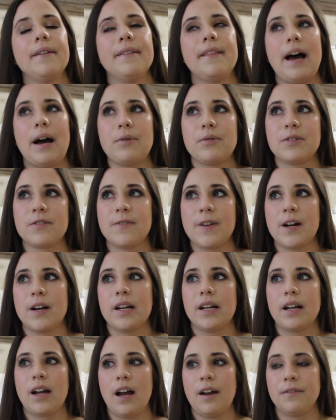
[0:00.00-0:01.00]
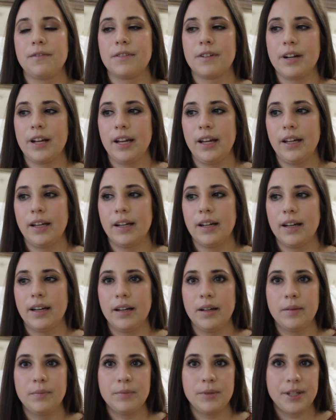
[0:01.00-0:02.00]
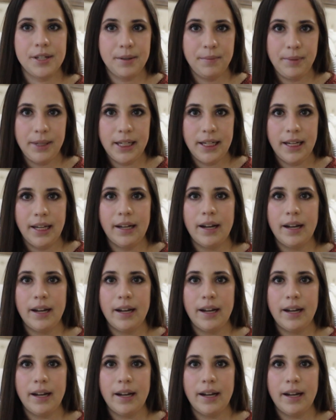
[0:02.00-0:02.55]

That was very comforting to me,